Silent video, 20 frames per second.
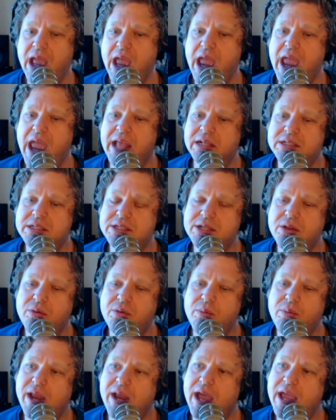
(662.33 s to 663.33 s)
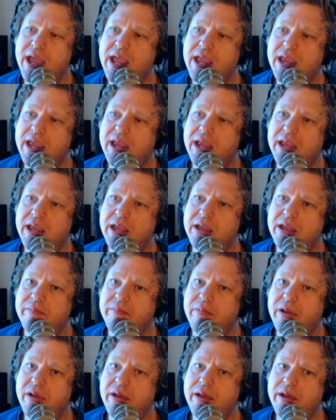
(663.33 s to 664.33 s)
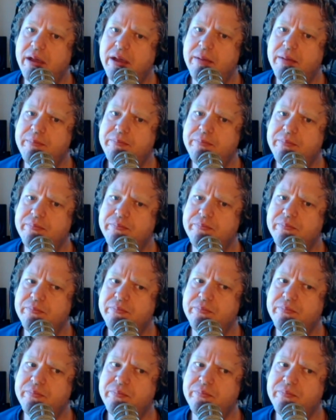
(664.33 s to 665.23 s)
And so when I am